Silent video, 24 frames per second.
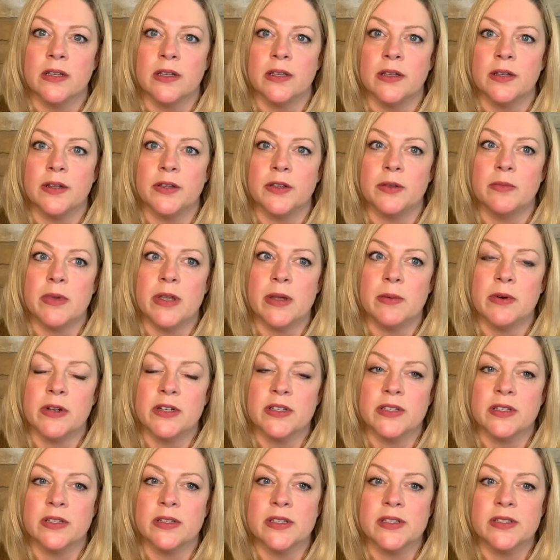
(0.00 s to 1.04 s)
You may
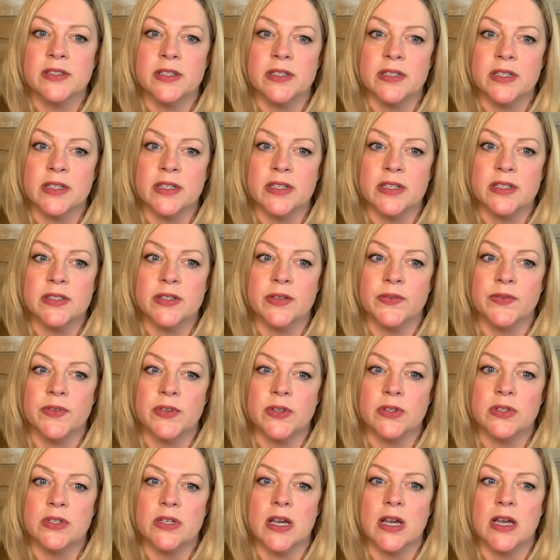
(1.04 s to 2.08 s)
want to listen to this a
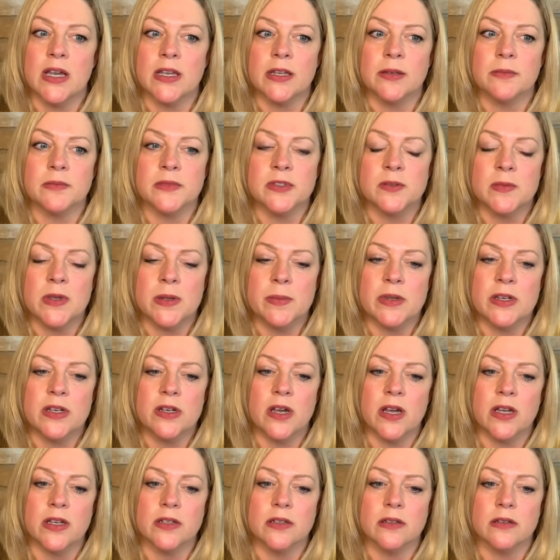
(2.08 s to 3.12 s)
few times, maybe
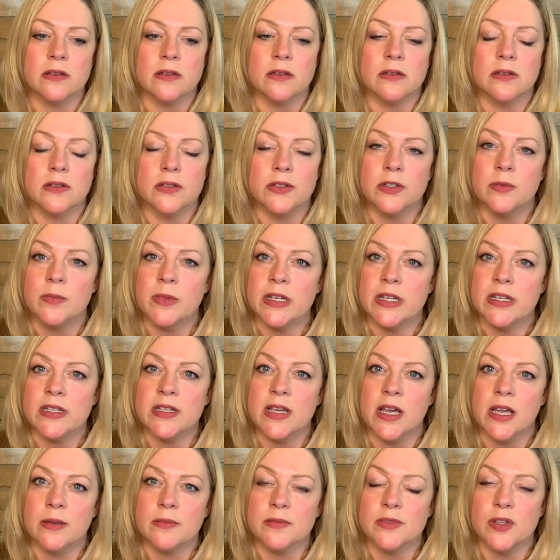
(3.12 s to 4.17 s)
not too many
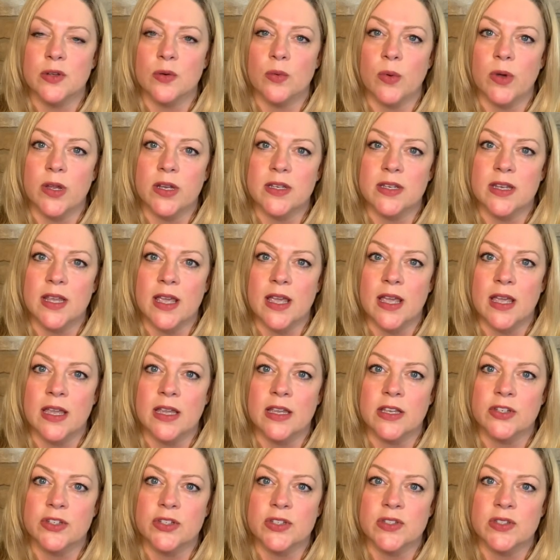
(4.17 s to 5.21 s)
times in one
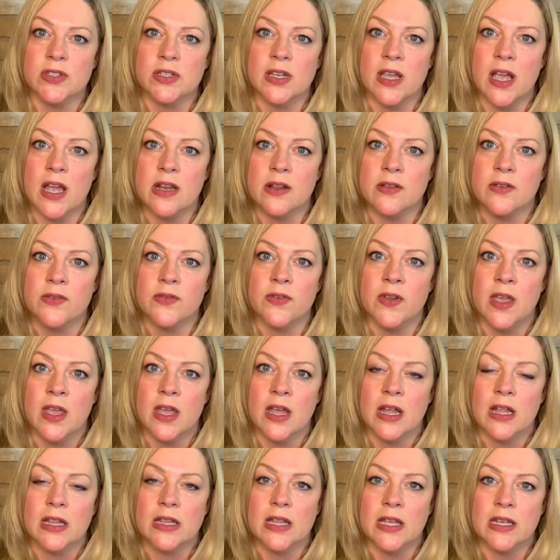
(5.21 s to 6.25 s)
day, just to kind of
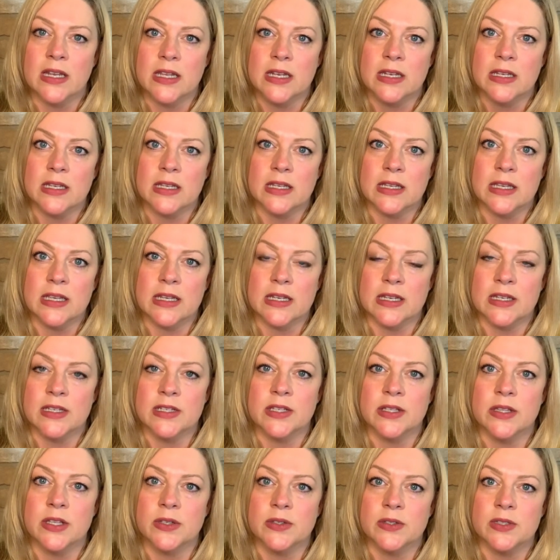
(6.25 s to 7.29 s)
let it get
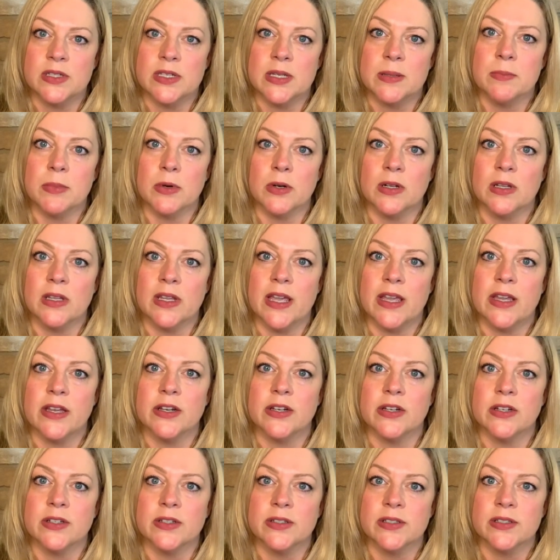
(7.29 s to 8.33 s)
into those deeper
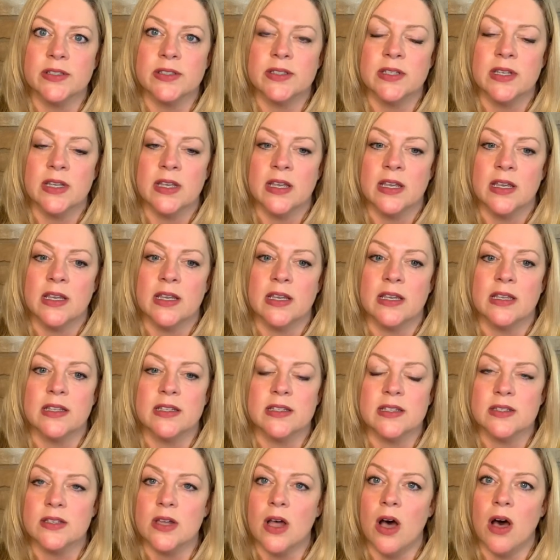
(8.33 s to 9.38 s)
layers. This
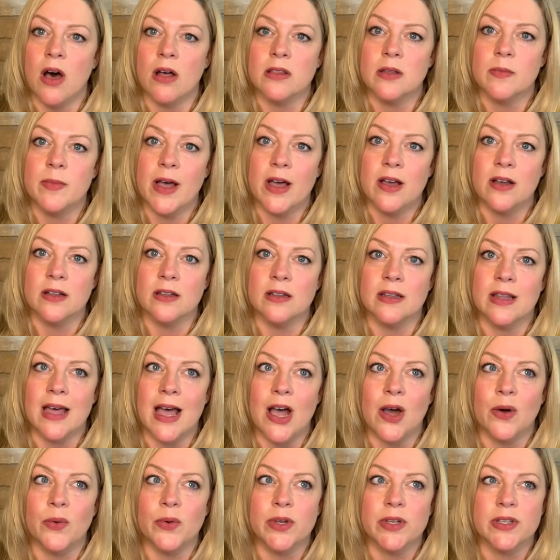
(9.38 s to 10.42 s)
is all about
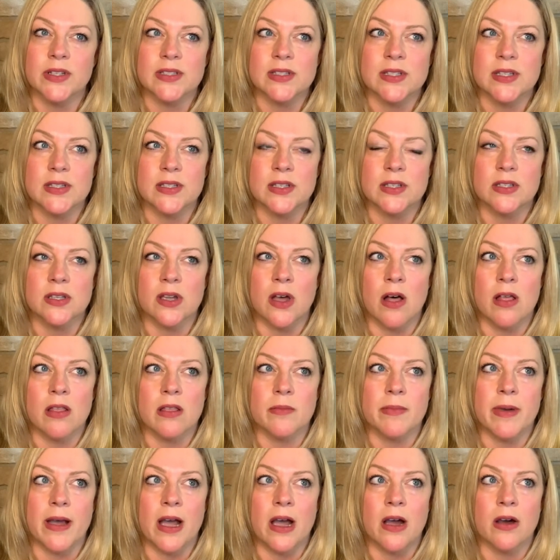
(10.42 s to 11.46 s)
allowance. This is all
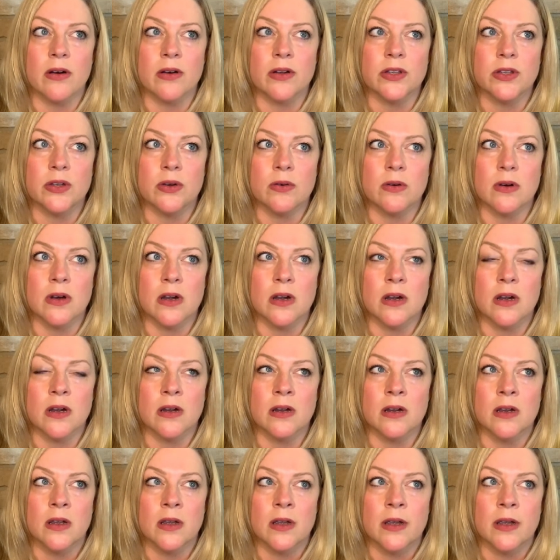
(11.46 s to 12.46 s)
about your